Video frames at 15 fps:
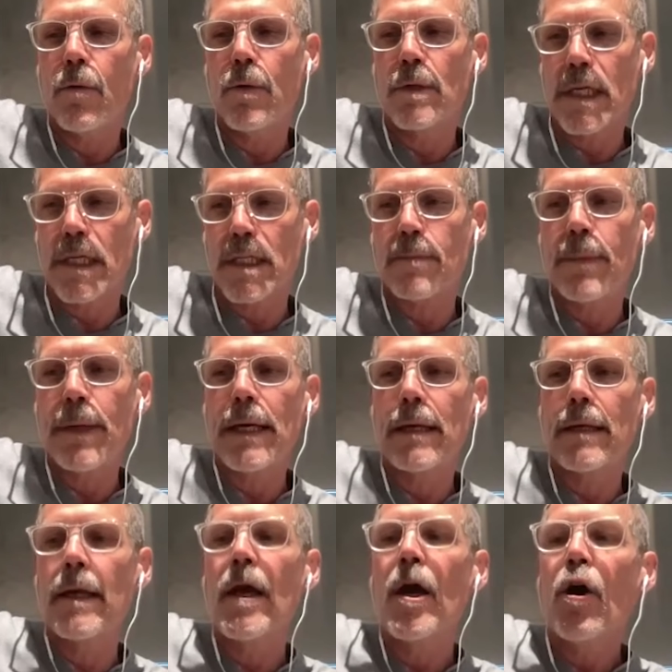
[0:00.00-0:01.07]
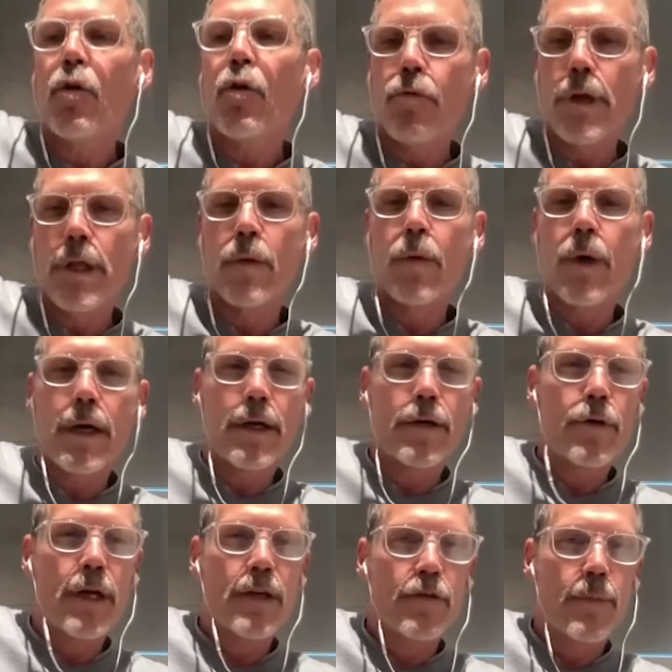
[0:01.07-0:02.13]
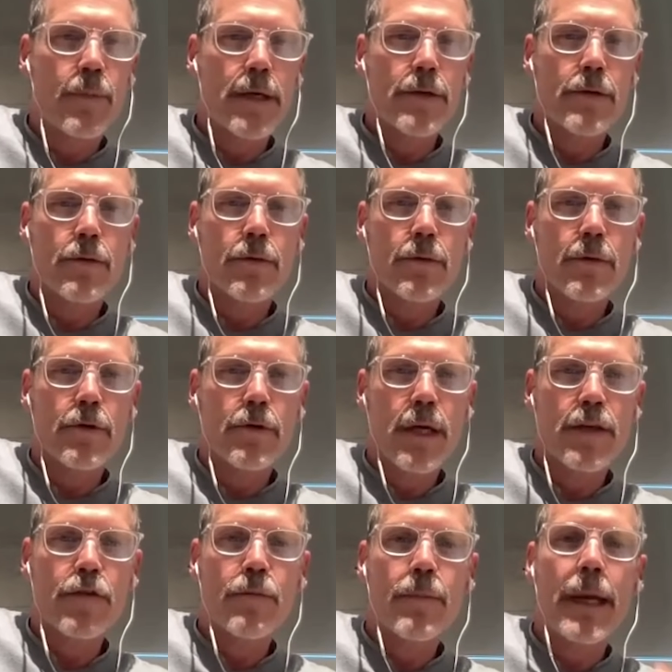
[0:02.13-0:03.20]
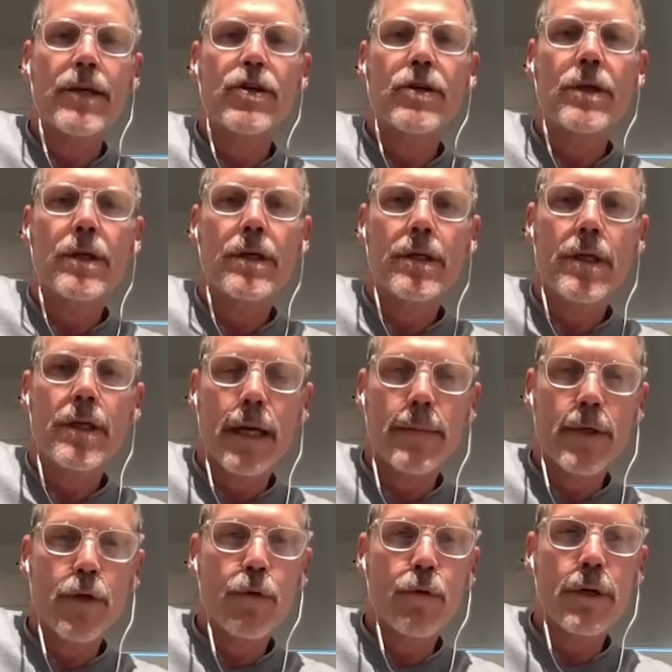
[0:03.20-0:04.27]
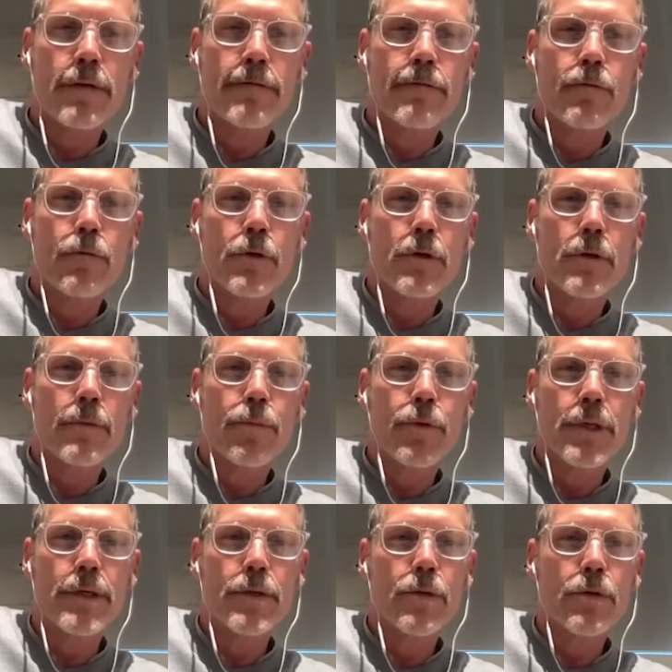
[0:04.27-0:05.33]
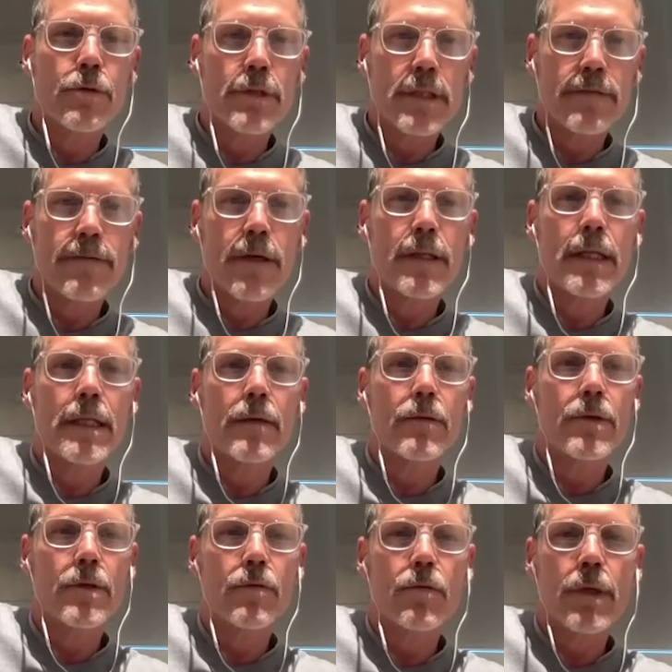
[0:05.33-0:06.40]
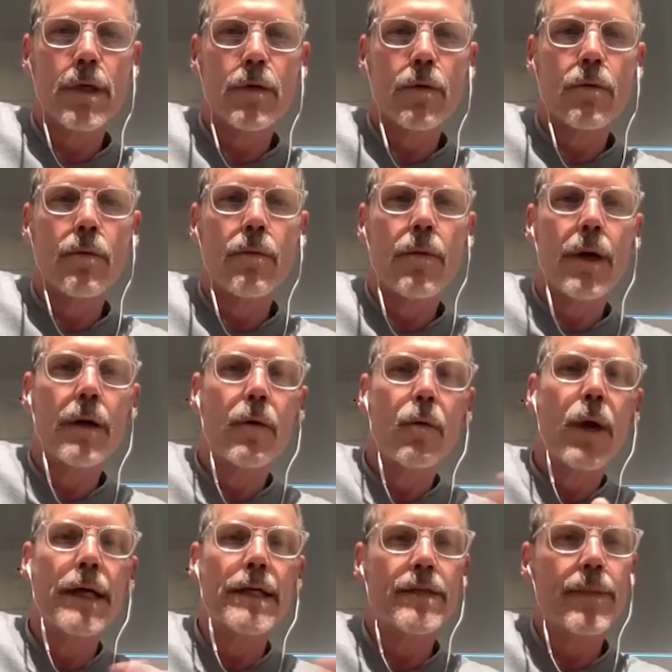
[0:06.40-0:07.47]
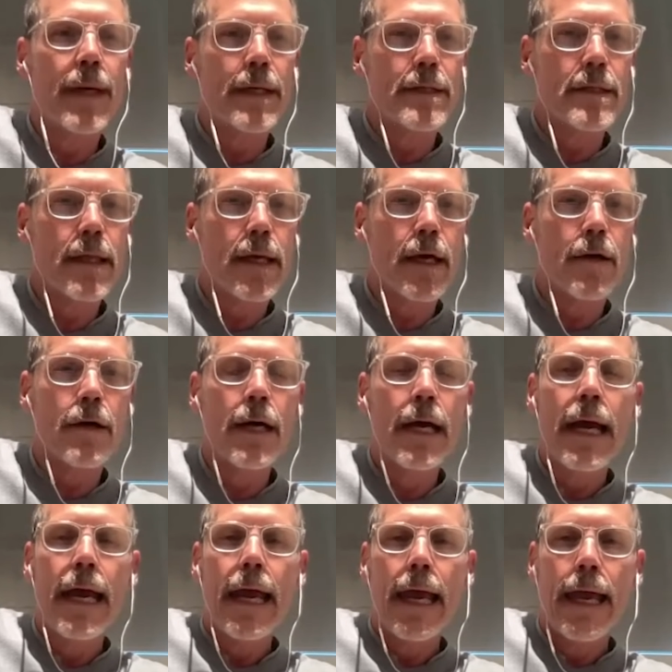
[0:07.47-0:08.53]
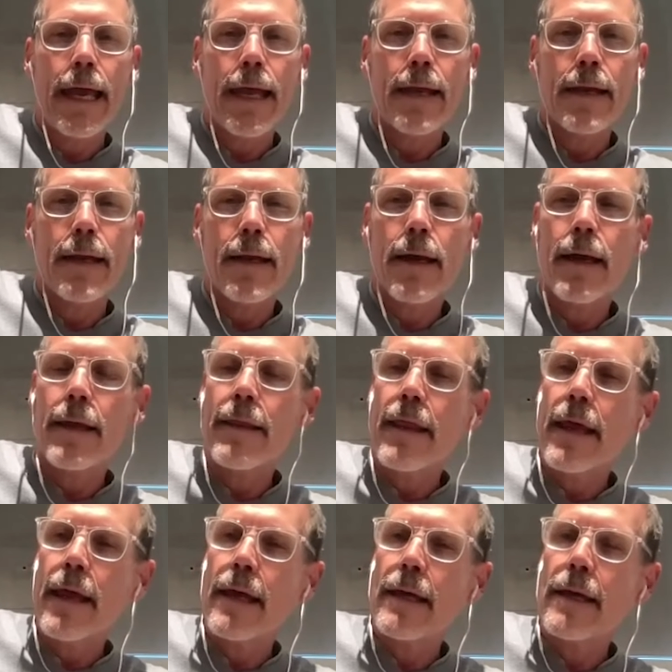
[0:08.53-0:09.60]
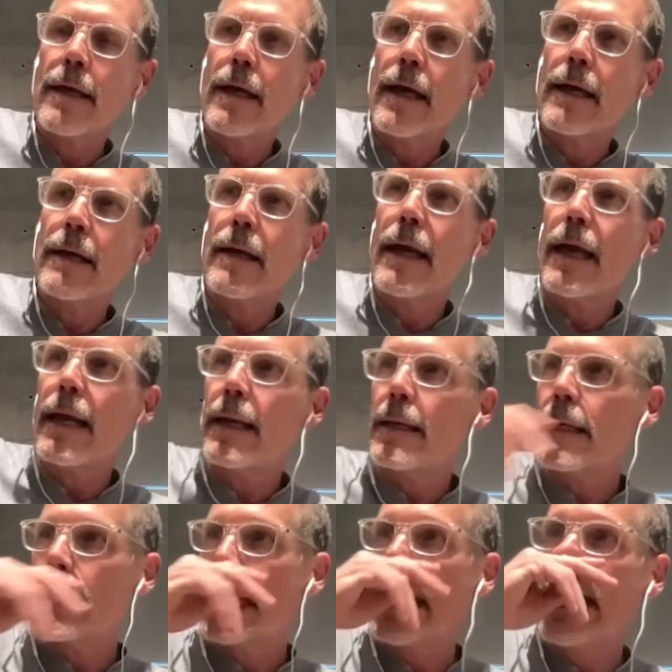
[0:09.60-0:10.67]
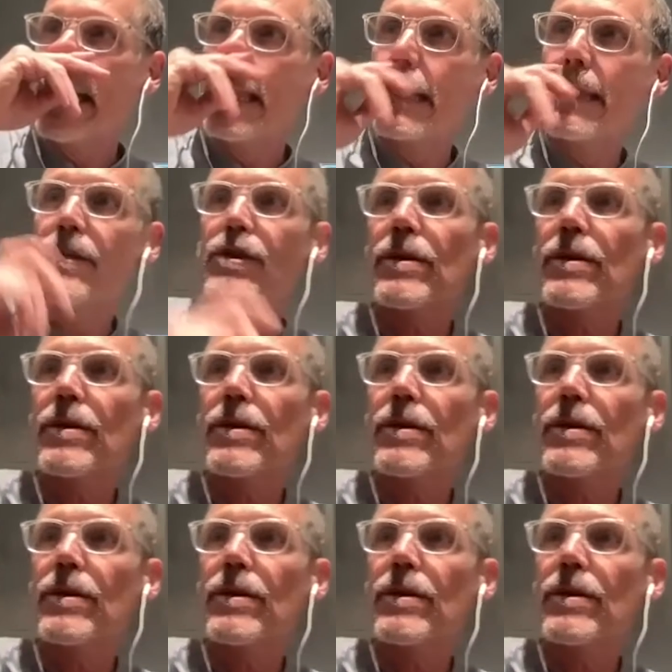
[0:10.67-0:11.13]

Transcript: was at Spin, really wanted a transformation type toy for preschoolers. He felt like there was a real white space there. And and Keith